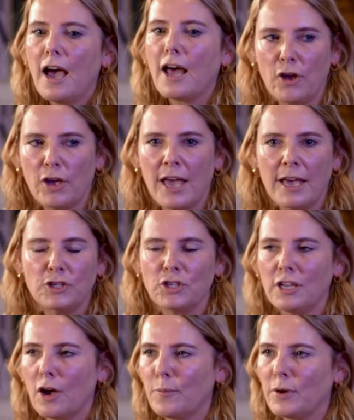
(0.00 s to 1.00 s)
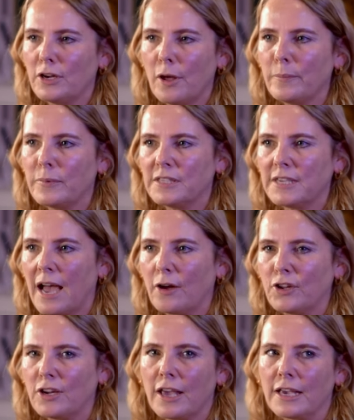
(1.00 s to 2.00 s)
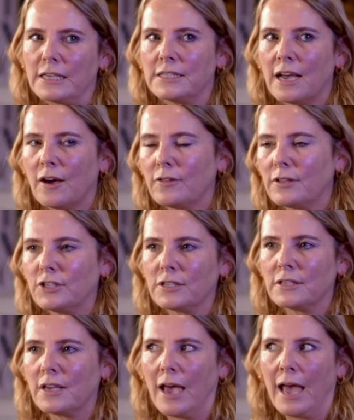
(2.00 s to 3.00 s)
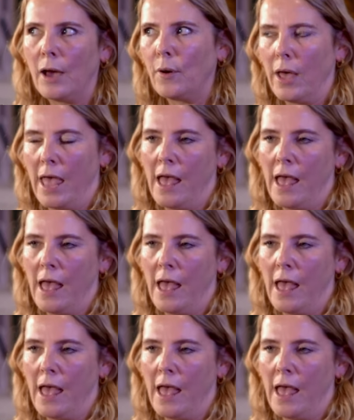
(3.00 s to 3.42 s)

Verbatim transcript: And occasionally I'll put numbers down, and I can tell though, just like how